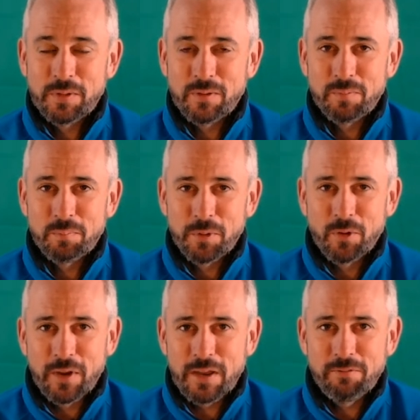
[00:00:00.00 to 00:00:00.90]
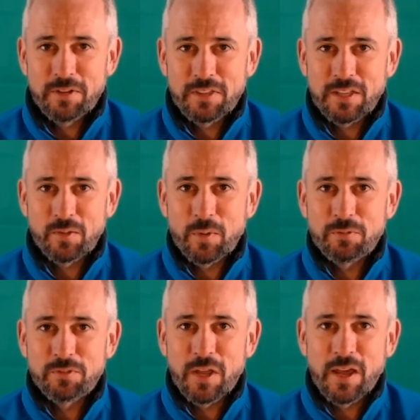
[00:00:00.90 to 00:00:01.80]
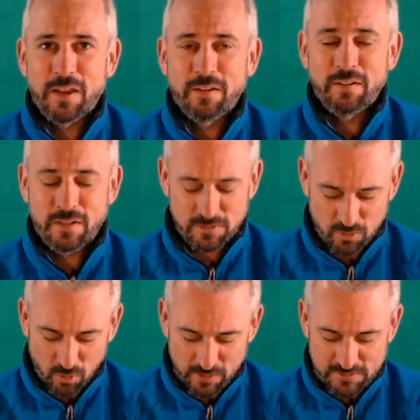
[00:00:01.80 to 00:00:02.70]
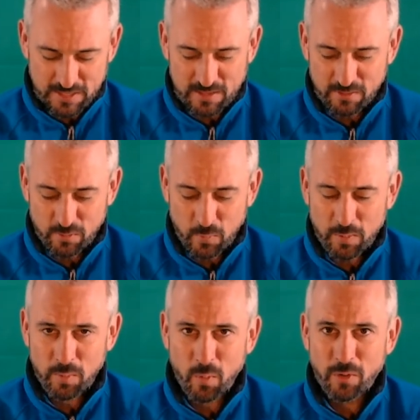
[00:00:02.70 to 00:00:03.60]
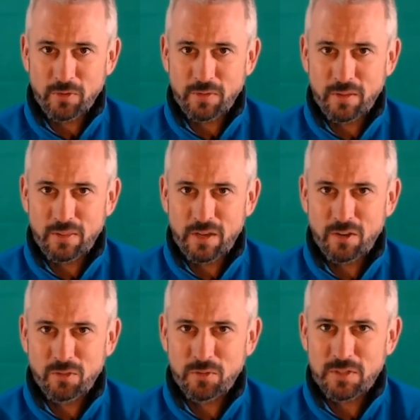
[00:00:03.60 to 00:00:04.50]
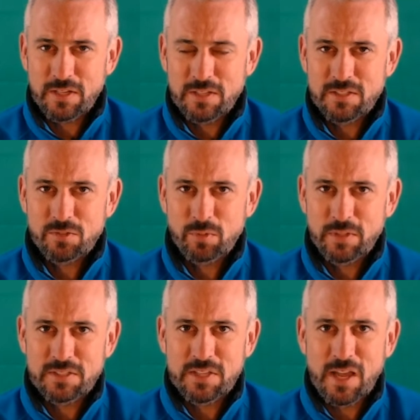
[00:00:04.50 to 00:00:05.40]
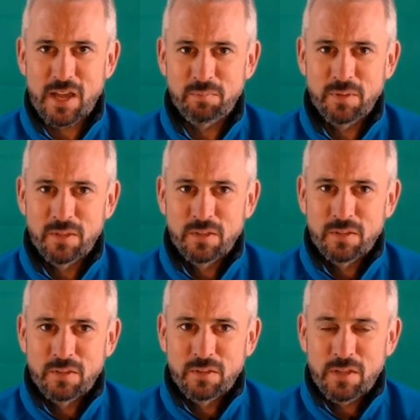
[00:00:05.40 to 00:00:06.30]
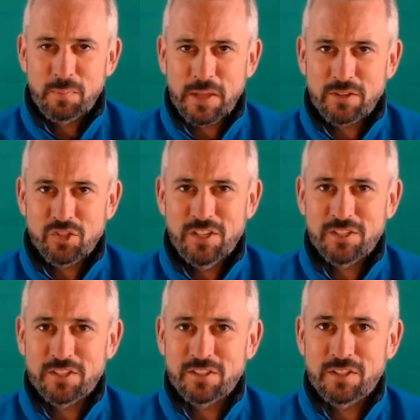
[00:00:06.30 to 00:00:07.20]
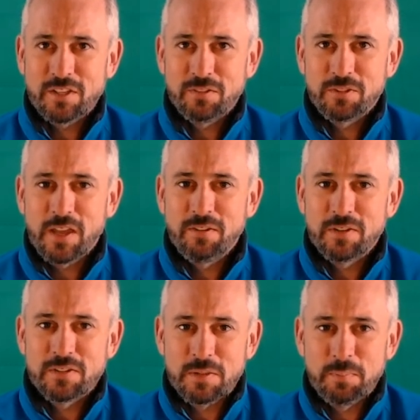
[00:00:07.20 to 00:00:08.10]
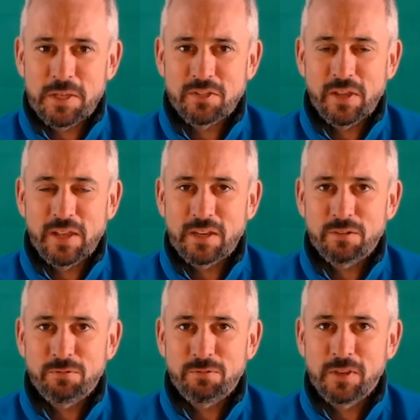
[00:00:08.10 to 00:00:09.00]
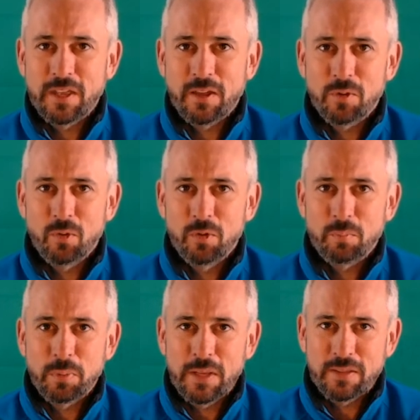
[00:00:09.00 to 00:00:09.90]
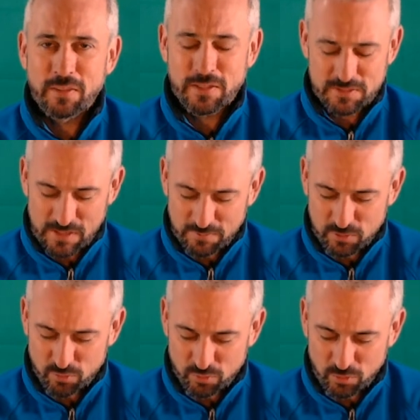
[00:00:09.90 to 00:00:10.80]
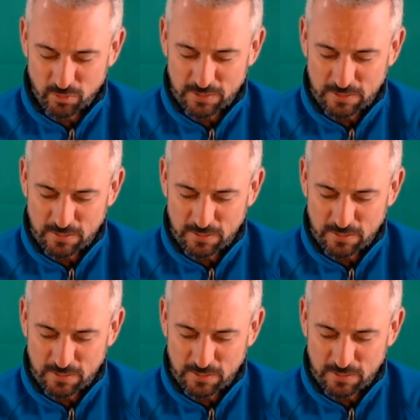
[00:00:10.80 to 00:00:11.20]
not everything we've done has gone exactly the way we want. And then I thought, is this really a psalm about Jesus? If David is the messianic figure, could it be that this psalm is truly